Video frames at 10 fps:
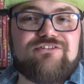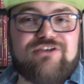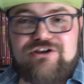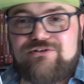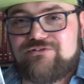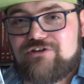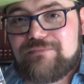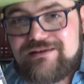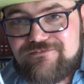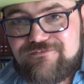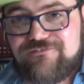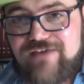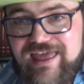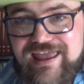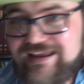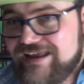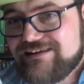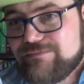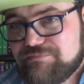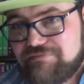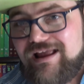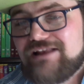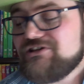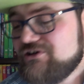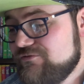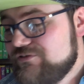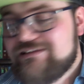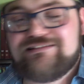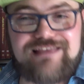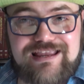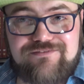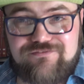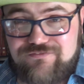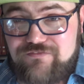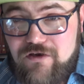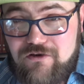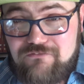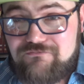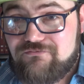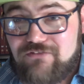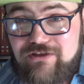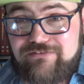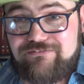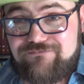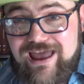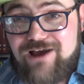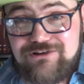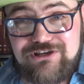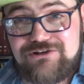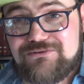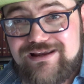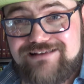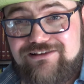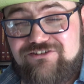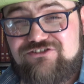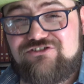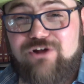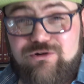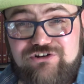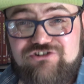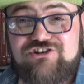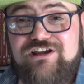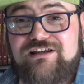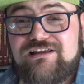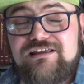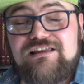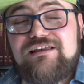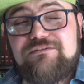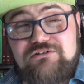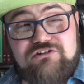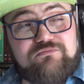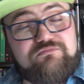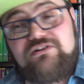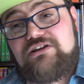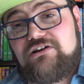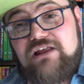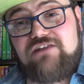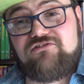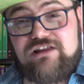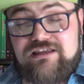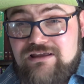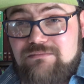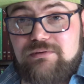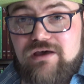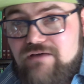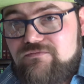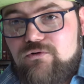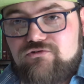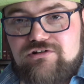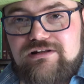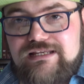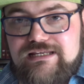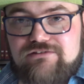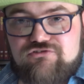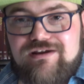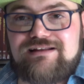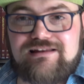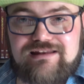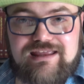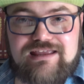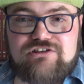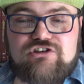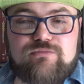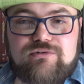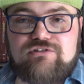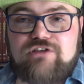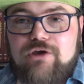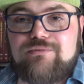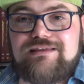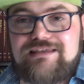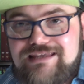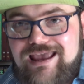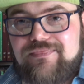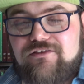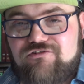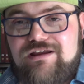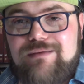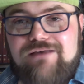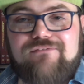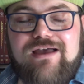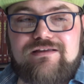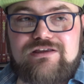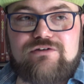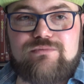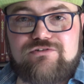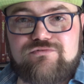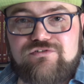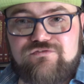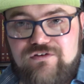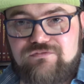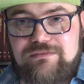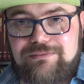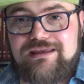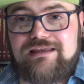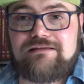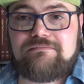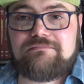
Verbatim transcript: So to be fair, getting it brand new for the same value is astonishing, which is really good actually. But unfortunately, trading in, you would only get the trade back value, which was 50p.